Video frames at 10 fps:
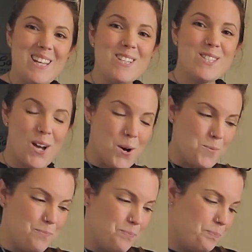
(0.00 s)
So,
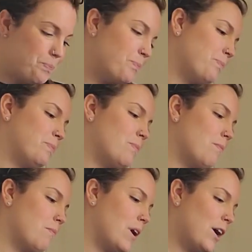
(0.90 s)

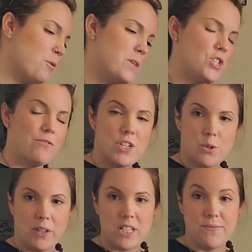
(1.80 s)
I hope that you've
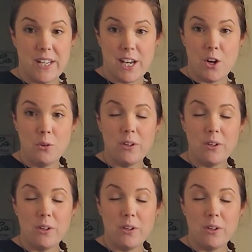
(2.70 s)
enjoyed this video.